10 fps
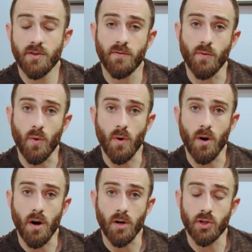
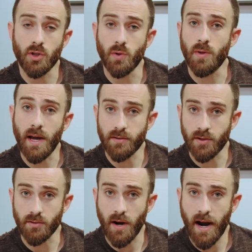for
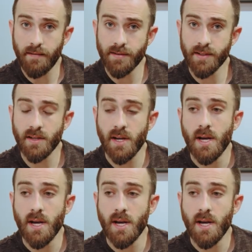2,000 grafts.